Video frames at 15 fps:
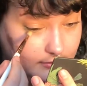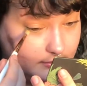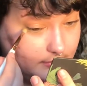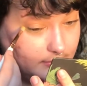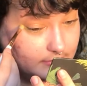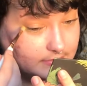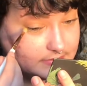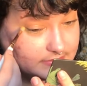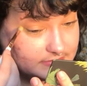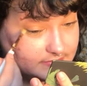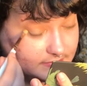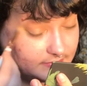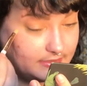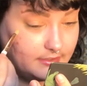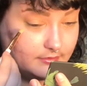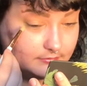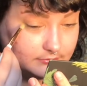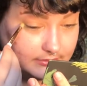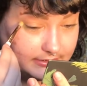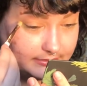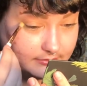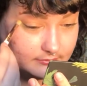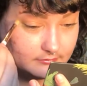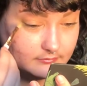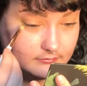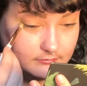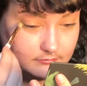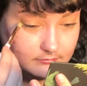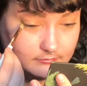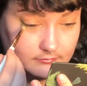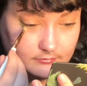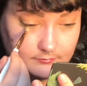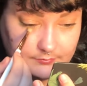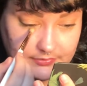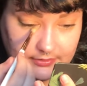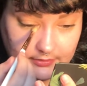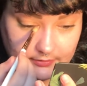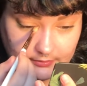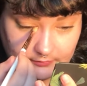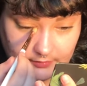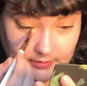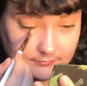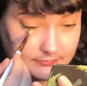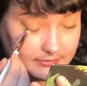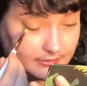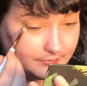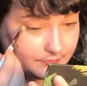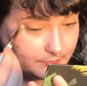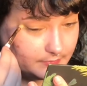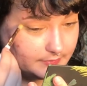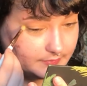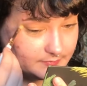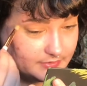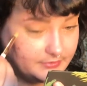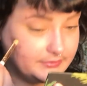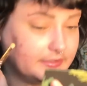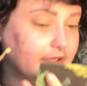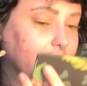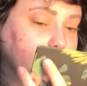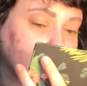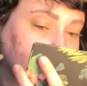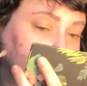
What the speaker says: and is now like being a gremlin and throwing them all together.